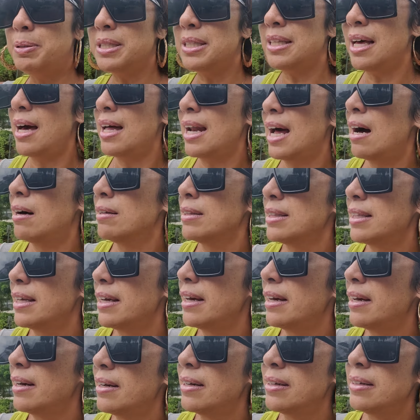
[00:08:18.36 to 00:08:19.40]
out
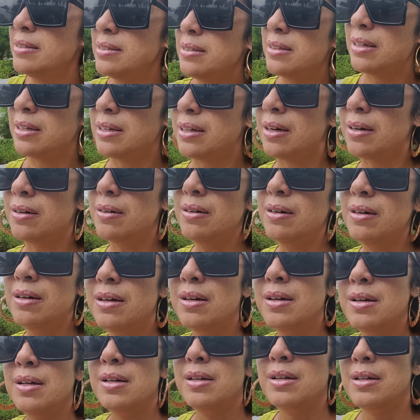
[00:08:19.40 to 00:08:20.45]
there, you know,
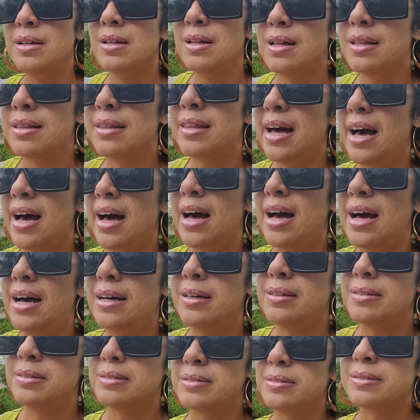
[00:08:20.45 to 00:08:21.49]

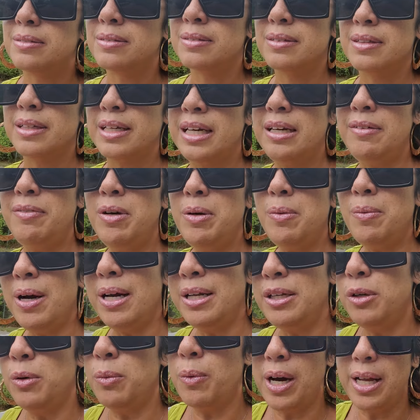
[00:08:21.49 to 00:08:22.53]
that even
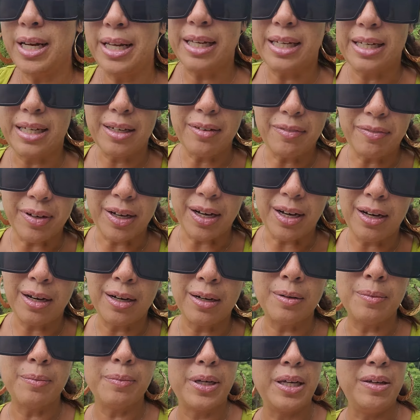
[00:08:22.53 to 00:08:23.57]
when you want to give
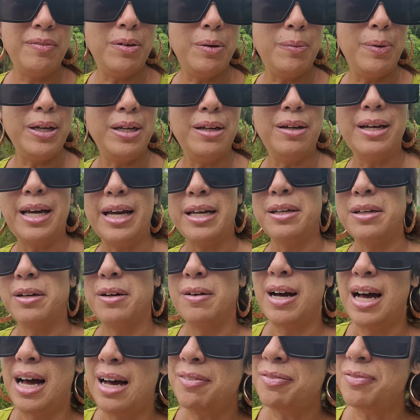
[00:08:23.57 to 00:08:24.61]
up, even when you're like, yo,
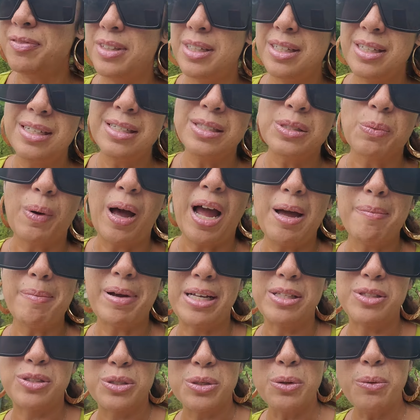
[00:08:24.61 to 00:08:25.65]
F this, why am
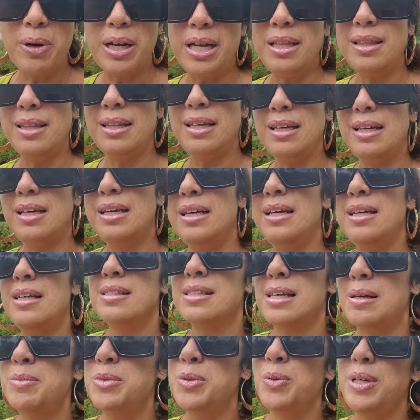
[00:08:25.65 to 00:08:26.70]
I doing
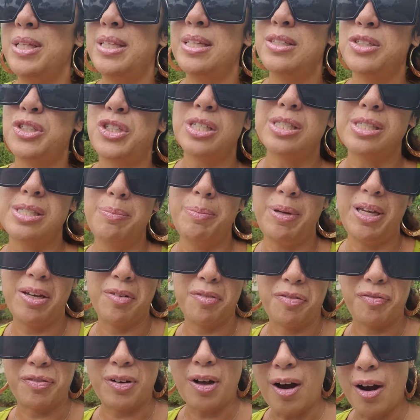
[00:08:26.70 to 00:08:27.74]
this? I'm doing this just to be
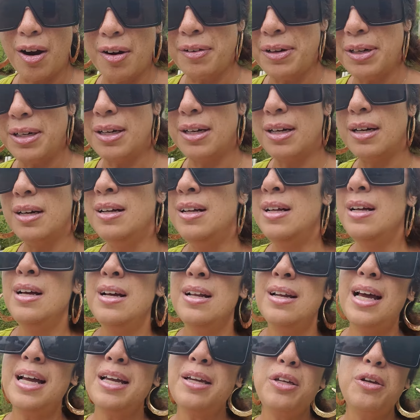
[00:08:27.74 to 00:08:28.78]
in Florida.
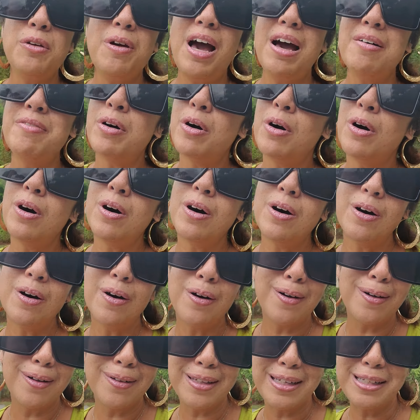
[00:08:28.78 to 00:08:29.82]
Like, you have
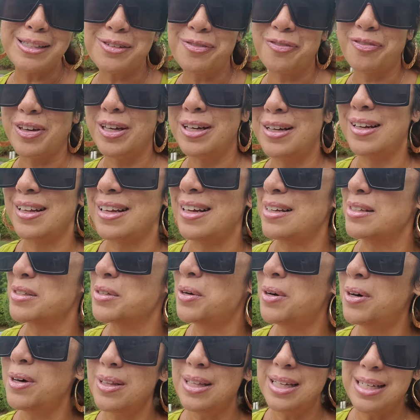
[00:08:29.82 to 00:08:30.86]
all these feelings, all